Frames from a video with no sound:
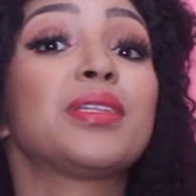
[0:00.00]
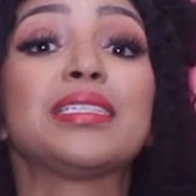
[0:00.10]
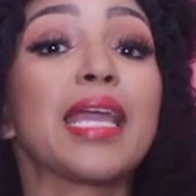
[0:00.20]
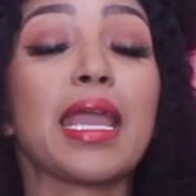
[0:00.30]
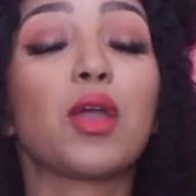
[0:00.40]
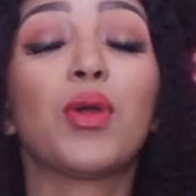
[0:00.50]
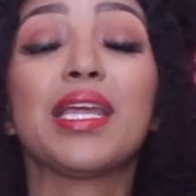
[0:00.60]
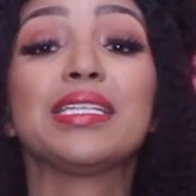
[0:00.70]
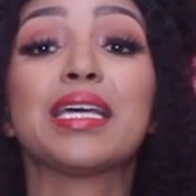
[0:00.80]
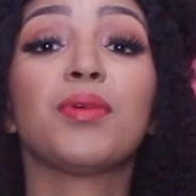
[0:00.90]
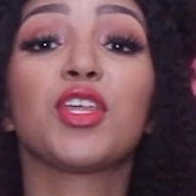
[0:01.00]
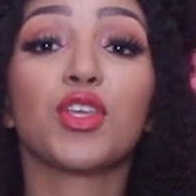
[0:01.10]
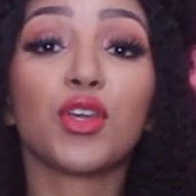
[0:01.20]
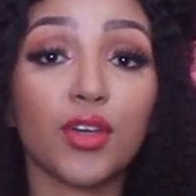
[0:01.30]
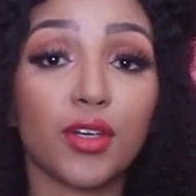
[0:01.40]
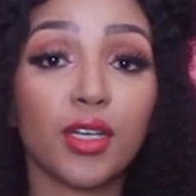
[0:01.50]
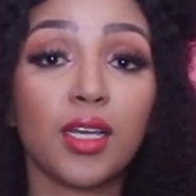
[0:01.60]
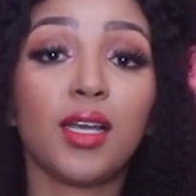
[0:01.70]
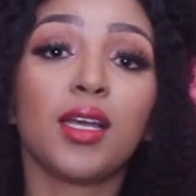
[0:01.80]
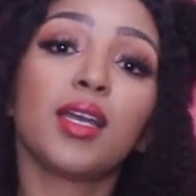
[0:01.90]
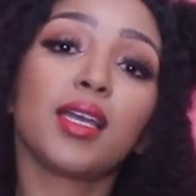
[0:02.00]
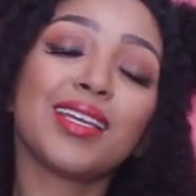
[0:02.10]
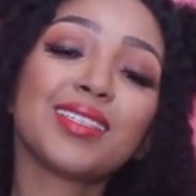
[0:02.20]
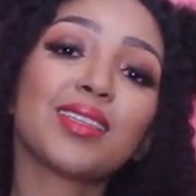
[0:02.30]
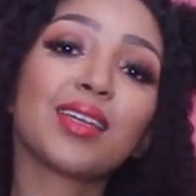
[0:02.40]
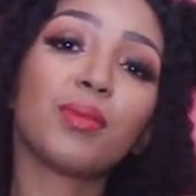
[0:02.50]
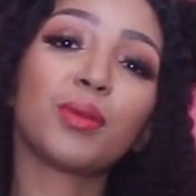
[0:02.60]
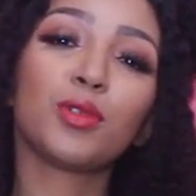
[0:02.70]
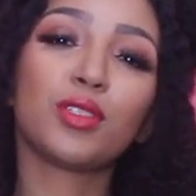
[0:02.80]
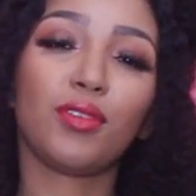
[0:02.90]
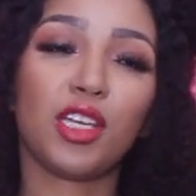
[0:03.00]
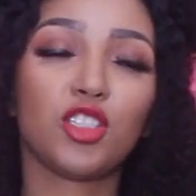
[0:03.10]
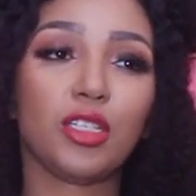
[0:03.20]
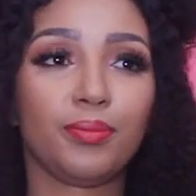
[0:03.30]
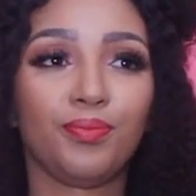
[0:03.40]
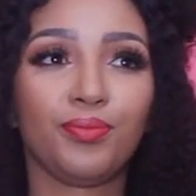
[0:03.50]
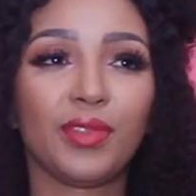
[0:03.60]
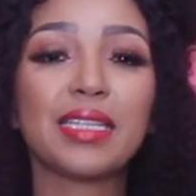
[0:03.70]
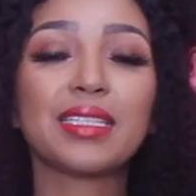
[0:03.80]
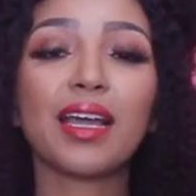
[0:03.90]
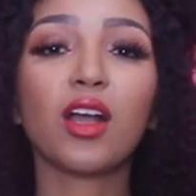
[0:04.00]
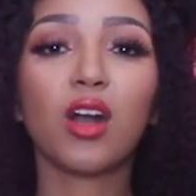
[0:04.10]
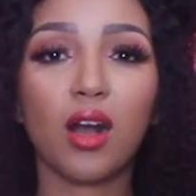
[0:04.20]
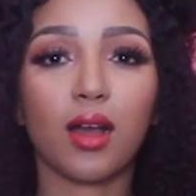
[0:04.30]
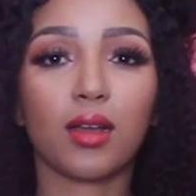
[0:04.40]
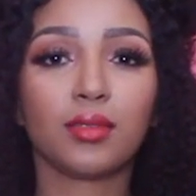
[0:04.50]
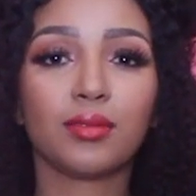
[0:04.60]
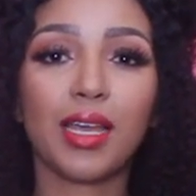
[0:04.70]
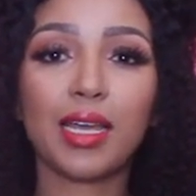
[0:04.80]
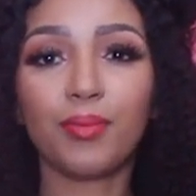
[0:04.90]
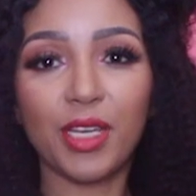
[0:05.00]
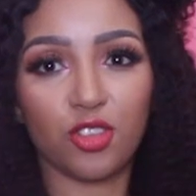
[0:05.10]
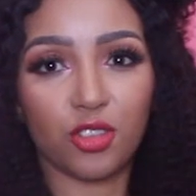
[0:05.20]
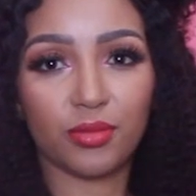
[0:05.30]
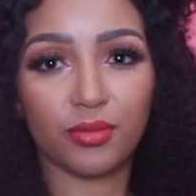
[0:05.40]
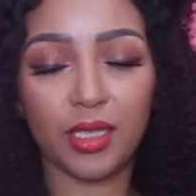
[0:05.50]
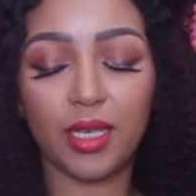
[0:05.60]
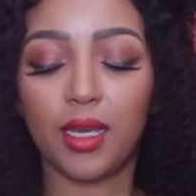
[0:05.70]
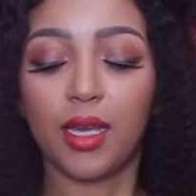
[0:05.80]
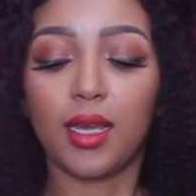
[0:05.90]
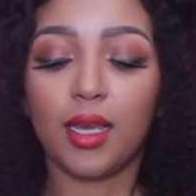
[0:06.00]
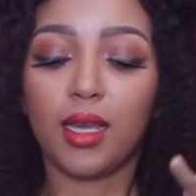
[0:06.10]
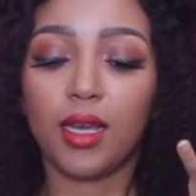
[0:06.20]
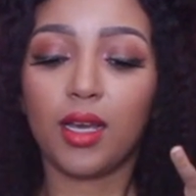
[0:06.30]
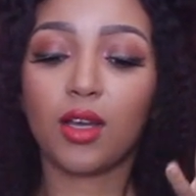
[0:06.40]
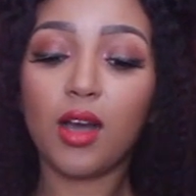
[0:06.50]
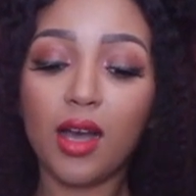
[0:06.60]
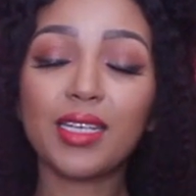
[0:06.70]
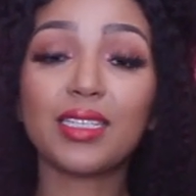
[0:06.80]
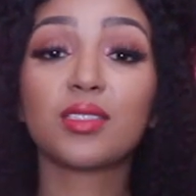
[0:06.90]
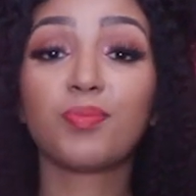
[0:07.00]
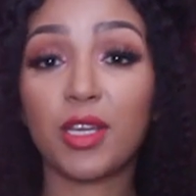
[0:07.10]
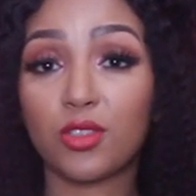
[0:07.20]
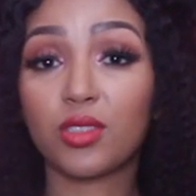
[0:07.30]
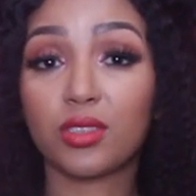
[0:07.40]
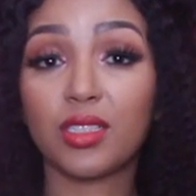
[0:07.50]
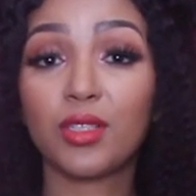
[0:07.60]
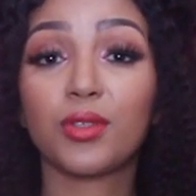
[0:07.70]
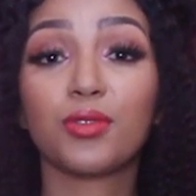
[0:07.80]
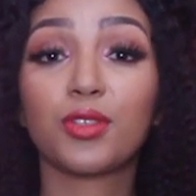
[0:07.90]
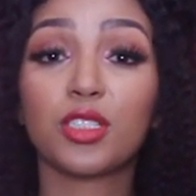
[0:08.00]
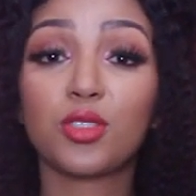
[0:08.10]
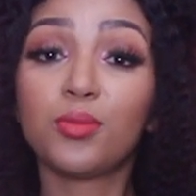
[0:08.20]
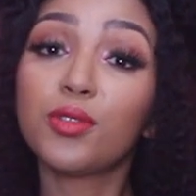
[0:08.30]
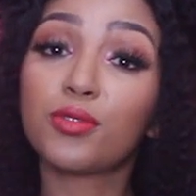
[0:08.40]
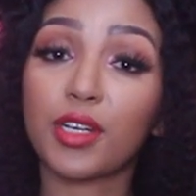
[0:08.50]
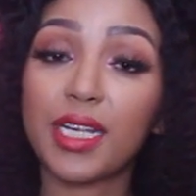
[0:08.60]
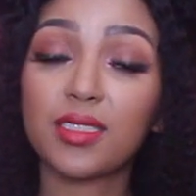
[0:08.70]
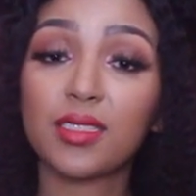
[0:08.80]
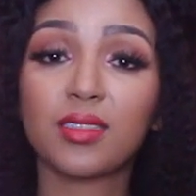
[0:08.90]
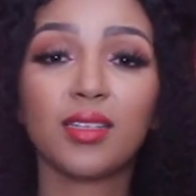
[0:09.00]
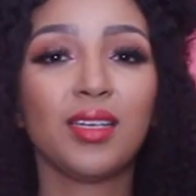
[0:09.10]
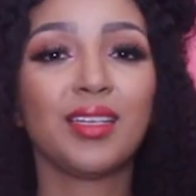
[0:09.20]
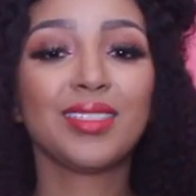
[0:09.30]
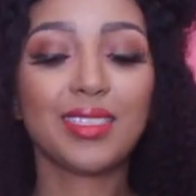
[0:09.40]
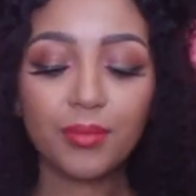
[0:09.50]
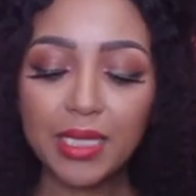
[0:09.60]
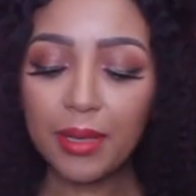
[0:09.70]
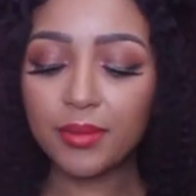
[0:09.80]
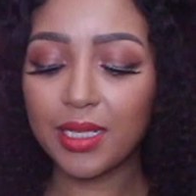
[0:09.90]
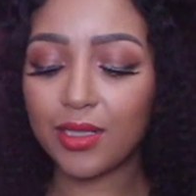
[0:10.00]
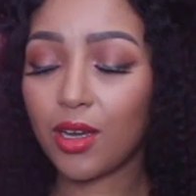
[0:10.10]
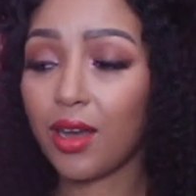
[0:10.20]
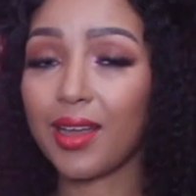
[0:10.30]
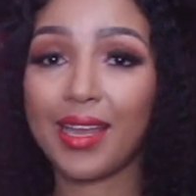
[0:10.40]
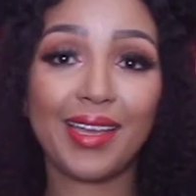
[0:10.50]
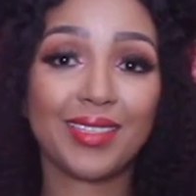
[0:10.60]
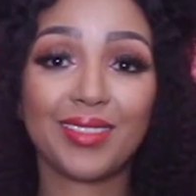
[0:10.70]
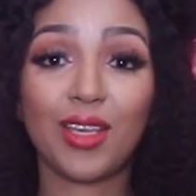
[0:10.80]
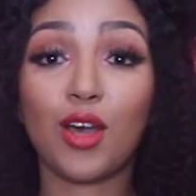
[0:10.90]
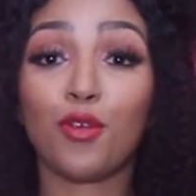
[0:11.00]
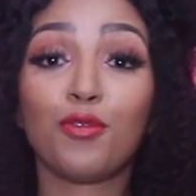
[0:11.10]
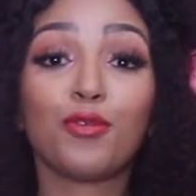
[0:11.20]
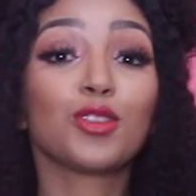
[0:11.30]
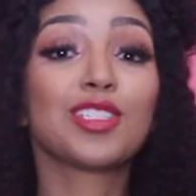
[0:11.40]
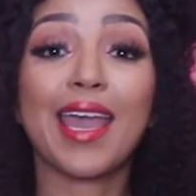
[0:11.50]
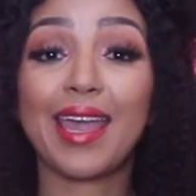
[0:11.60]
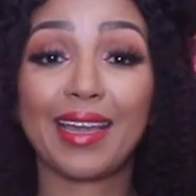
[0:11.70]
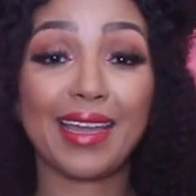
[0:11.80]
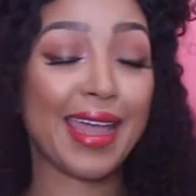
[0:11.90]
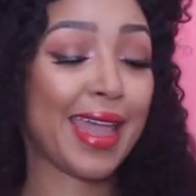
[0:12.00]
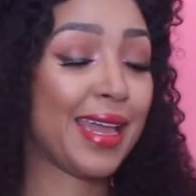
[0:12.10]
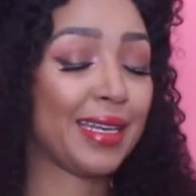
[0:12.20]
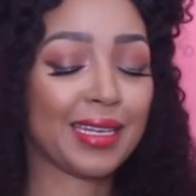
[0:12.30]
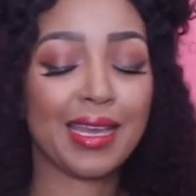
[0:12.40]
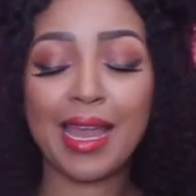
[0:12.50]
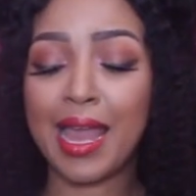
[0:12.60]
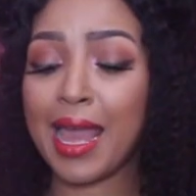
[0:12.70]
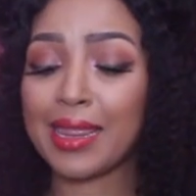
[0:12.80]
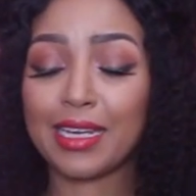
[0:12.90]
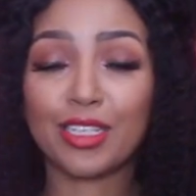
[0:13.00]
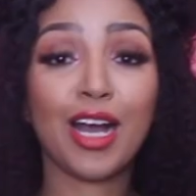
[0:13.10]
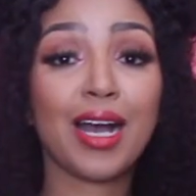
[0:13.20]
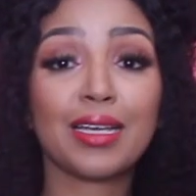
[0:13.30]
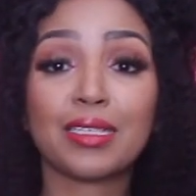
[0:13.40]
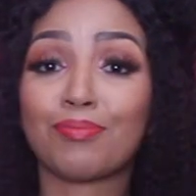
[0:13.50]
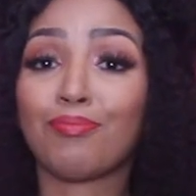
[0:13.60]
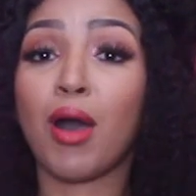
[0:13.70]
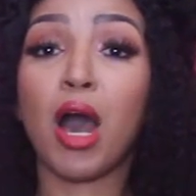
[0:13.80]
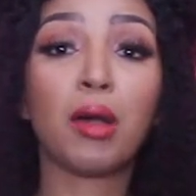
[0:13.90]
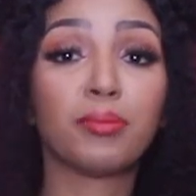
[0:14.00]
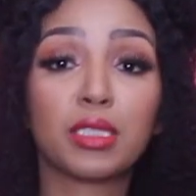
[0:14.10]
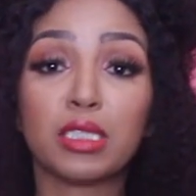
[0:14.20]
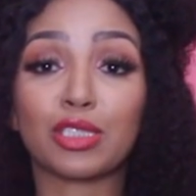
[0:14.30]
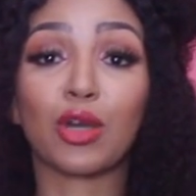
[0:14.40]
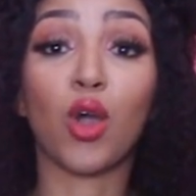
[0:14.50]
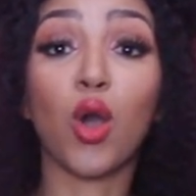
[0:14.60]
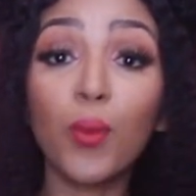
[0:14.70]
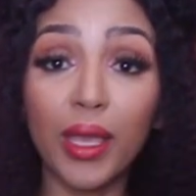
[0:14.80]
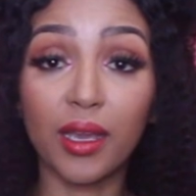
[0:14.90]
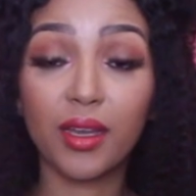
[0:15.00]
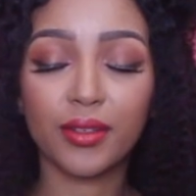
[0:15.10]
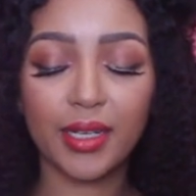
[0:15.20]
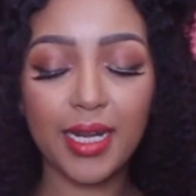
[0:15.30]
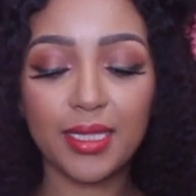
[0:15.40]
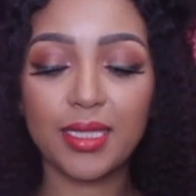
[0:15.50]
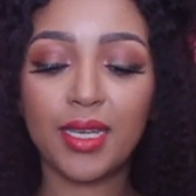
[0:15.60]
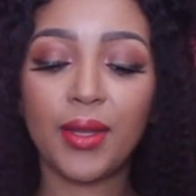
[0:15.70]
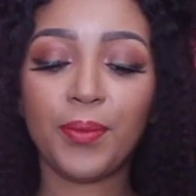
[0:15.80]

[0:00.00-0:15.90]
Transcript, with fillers: of the day or any time of the year. Here's the thing about motivation. It's like a car and petrol. A car needs petrol in order for it to move, right? Sometimes that car has a full tank and that car is pumped, it's going, right?